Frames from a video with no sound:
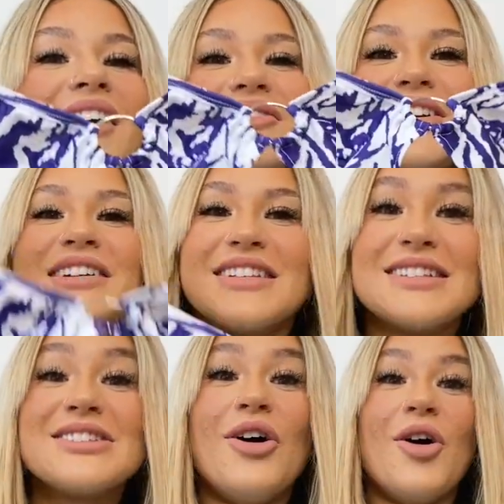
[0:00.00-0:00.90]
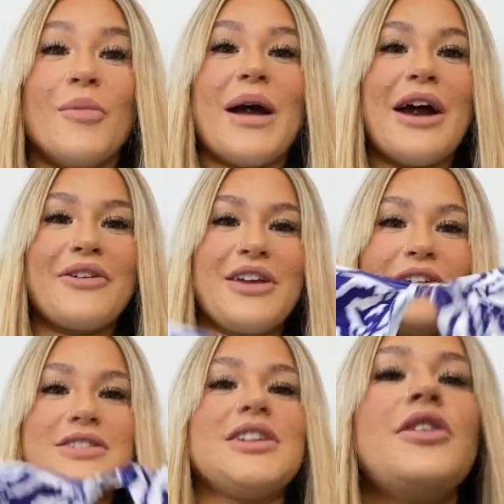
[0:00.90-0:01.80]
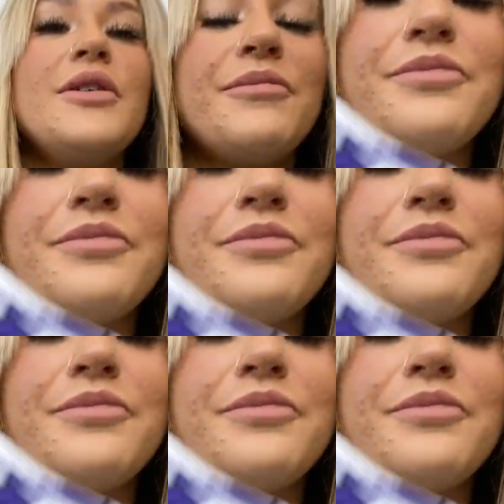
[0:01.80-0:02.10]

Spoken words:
But look at this top, how cute. So